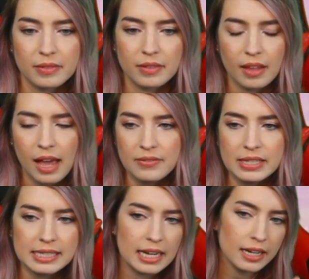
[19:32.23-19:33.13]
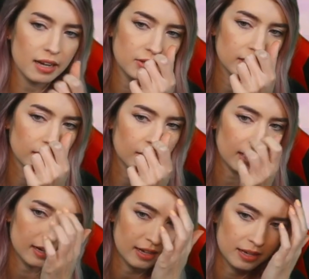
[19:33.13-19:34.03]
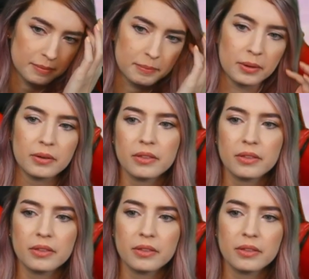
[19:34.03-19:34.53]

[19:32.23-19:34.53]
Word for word: I haven't done enough to look at both.